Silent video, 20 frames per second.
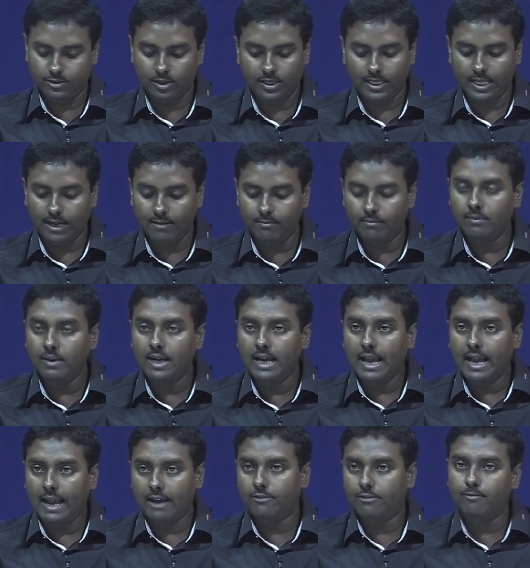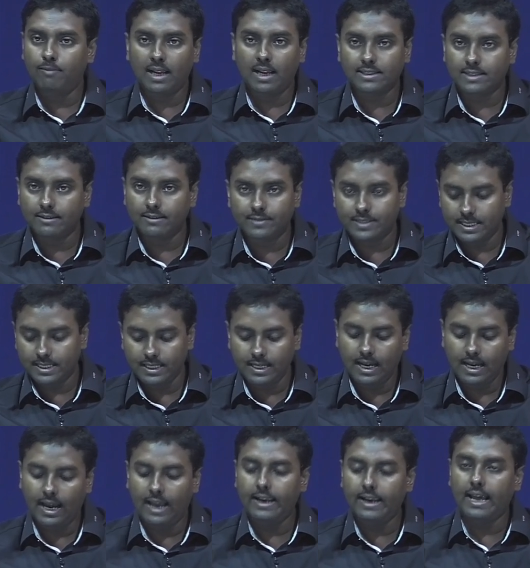sorry m f plus f c
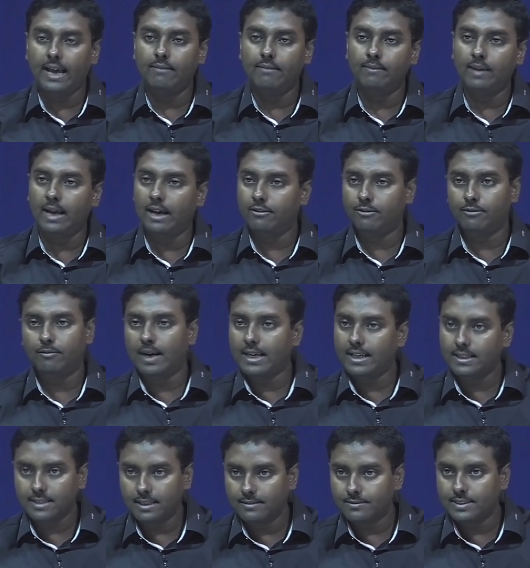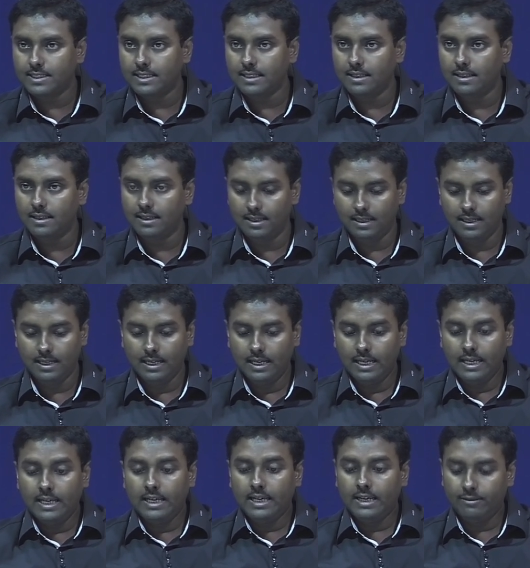and m f minus f c.
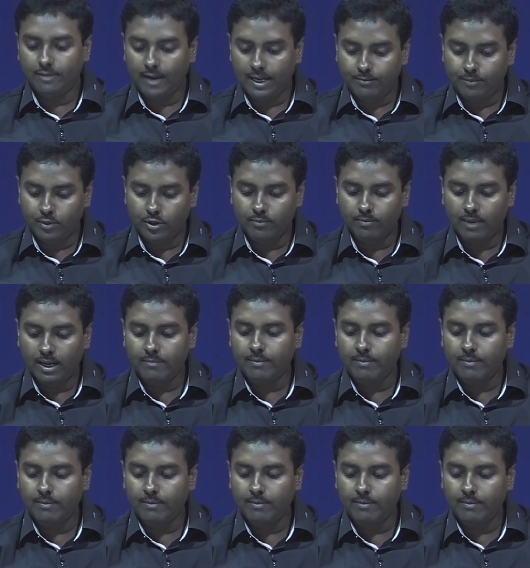If I put my